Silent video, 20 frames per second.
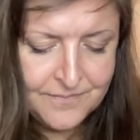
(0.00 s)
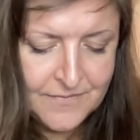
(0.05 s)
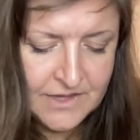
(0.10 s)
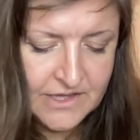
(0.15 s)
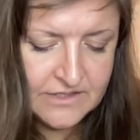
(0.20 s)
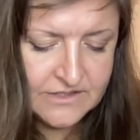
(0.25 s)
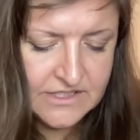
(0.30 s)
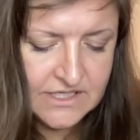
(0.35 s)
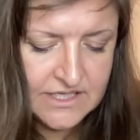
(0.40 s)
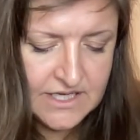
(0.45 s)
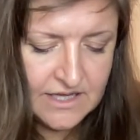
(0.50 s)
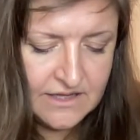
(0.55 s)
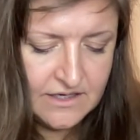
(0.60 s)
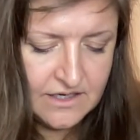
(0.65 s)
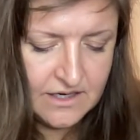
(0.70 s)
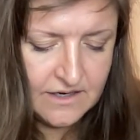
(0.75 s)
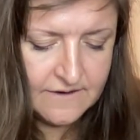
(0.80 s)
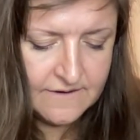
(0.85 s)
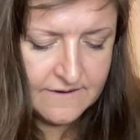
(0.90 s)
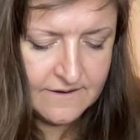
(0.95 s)
There's
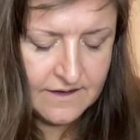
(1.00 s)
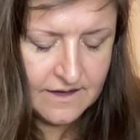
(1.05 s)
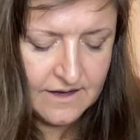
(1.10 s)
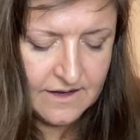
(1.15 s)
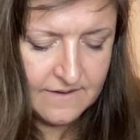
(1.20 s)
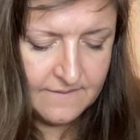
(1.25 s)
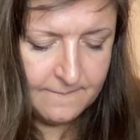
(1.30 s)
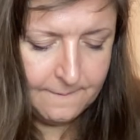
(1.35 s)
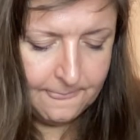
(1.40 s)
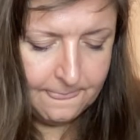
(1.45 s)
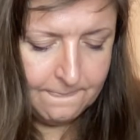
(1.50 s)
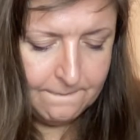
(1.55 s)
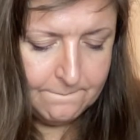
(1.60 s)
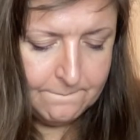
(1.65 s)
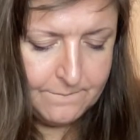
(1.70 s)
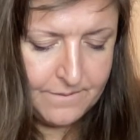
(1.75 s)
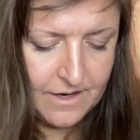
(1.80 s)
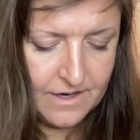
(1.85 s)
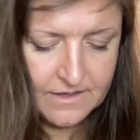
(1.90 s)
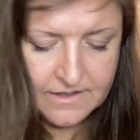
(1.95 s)
another,
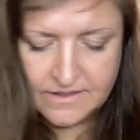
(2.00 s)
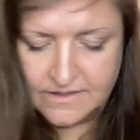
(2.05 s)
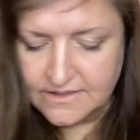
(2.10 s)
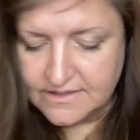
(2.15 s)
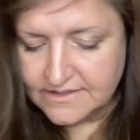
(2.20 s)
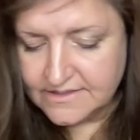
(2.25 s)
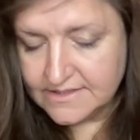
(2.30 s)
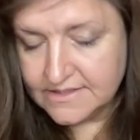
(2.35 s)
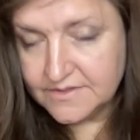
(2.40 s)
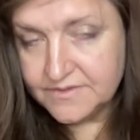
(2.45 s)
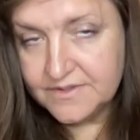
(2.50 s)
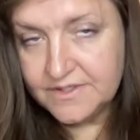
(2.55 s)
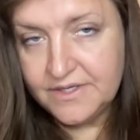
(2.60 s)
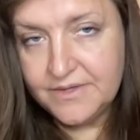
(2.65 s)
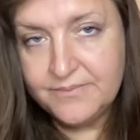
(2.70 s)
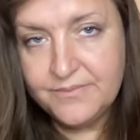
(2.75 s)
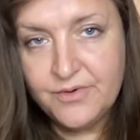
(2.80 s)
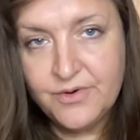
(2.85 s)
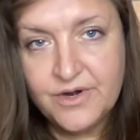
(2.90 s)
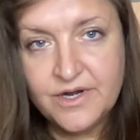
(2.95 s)
part in this that's really
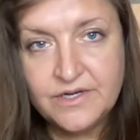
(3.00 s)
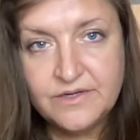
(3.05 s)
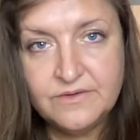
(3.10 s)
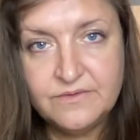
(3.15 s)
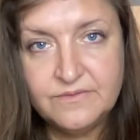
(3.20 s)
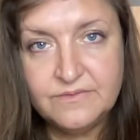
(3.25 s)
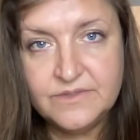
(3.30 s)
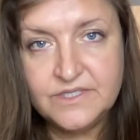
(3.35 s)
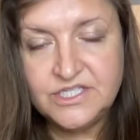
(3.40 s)
important,